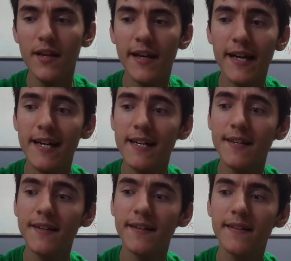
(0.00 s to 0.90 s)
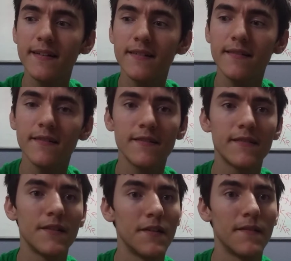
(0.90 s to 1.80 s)
and
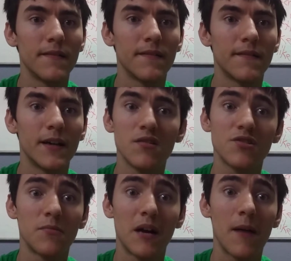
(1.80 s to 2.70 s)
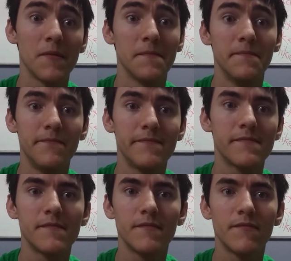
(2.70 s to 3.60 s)
there was no problem.
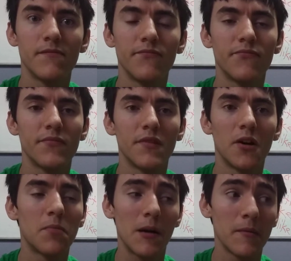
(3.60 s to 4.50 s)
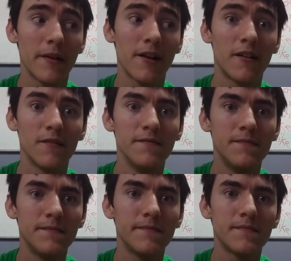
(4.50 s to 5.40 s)
No problem at all.
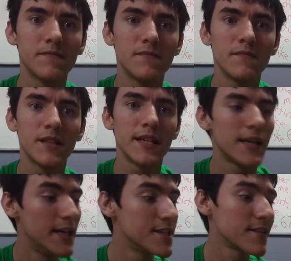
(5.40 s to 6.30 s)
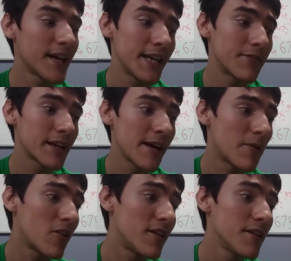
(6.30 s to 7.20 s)
Engine light never came
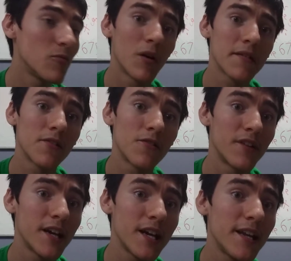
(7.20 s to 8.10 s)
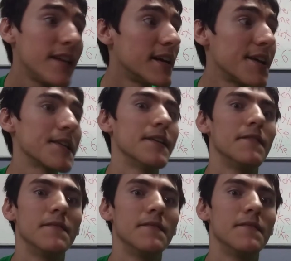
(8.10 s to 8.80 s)
on. It wasn't overheating. Nothing.